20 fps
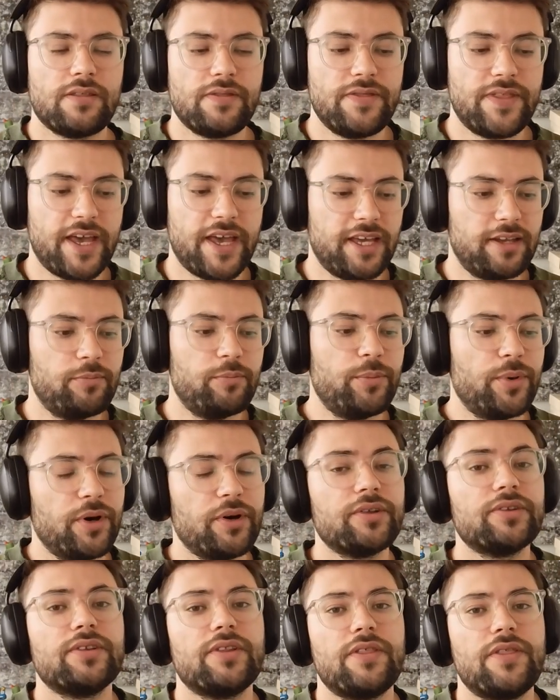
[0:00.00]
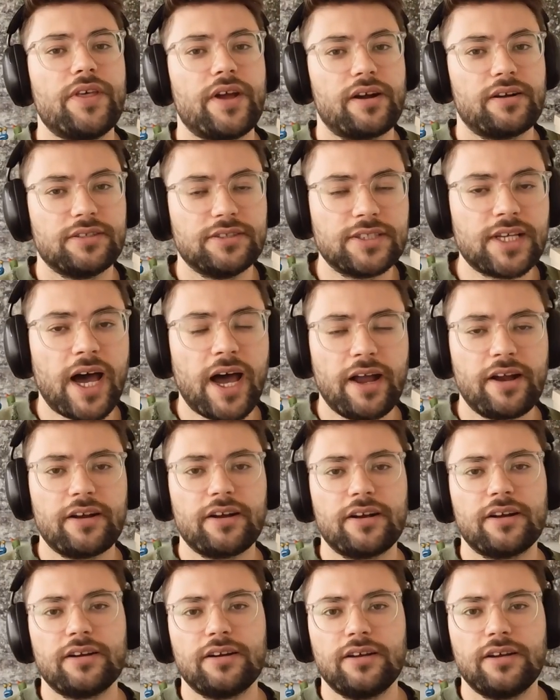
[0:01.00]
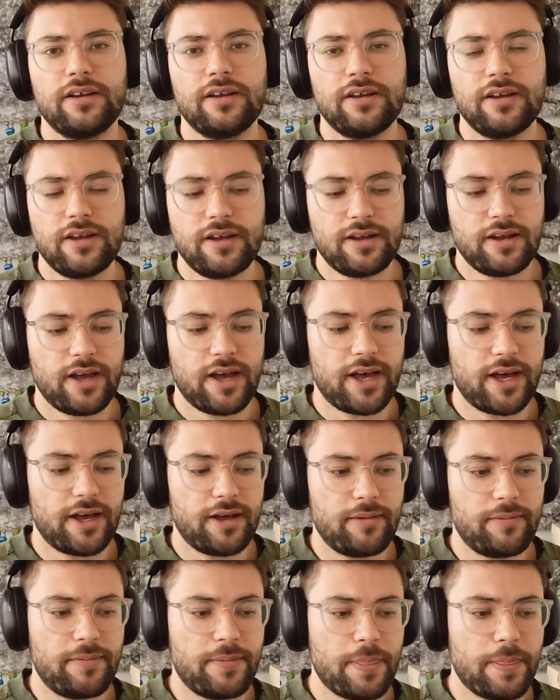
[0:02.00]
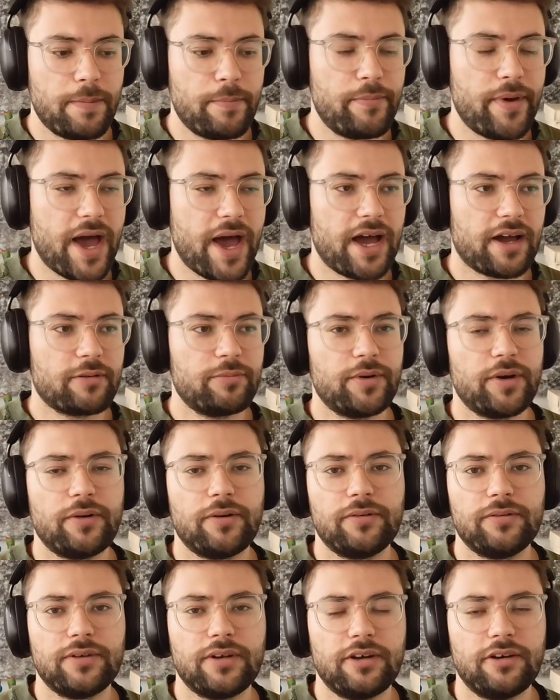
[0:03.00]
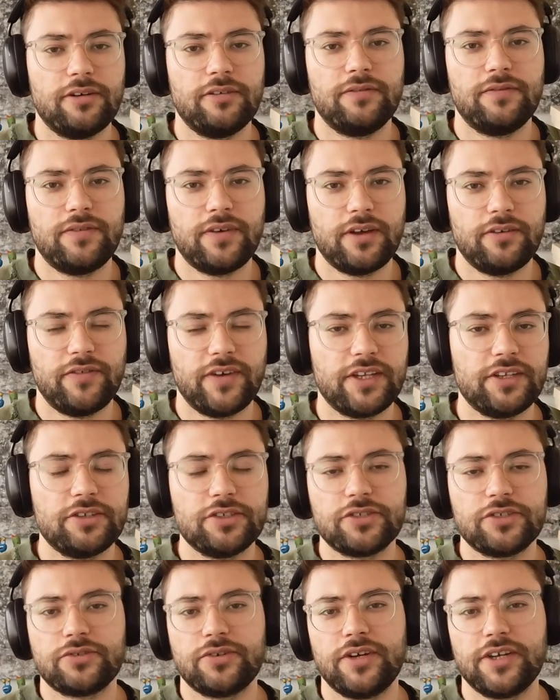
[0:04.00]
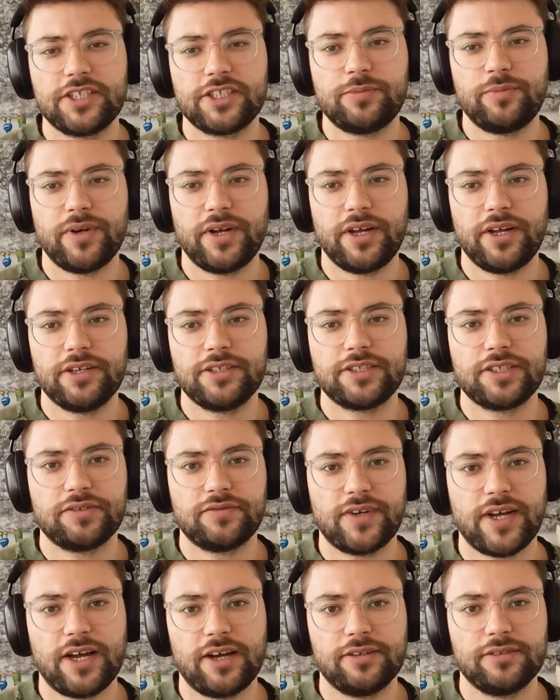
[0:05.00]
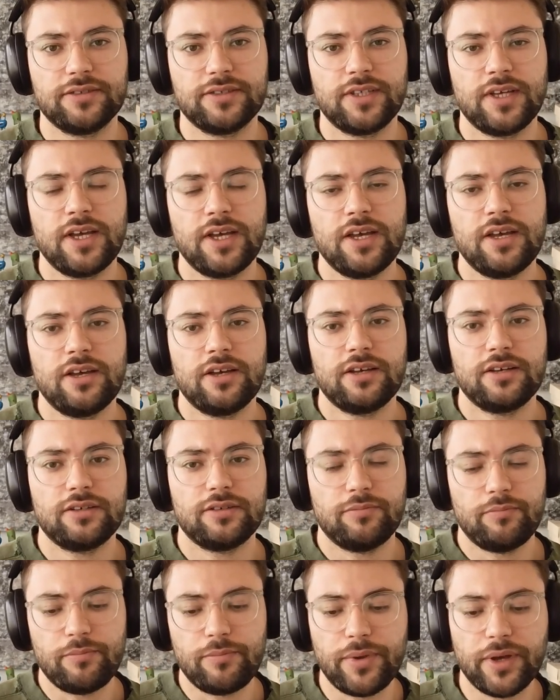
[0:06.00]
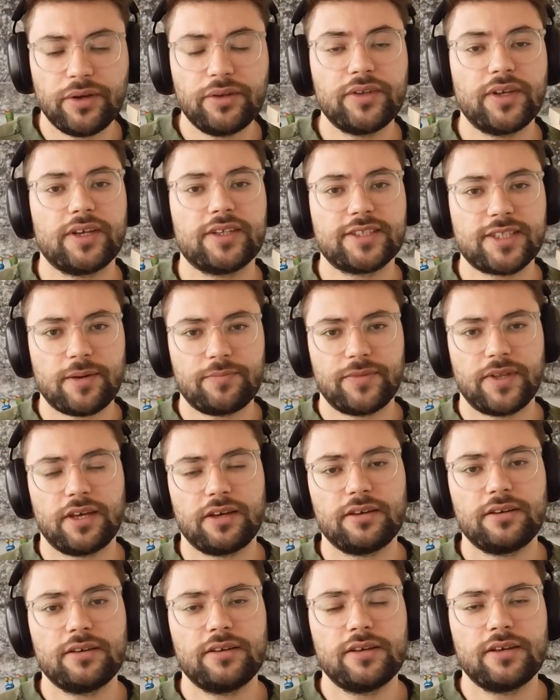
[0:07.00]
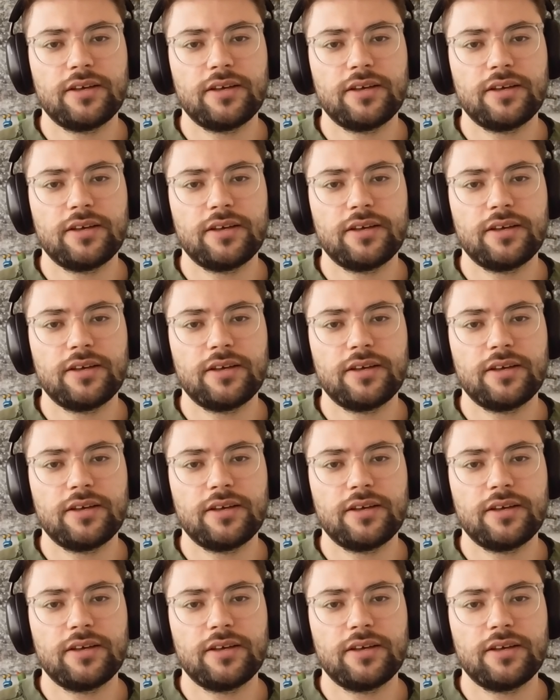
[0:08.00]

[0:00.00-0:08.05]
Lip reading: They had built their entire backbone of industry experience around building something,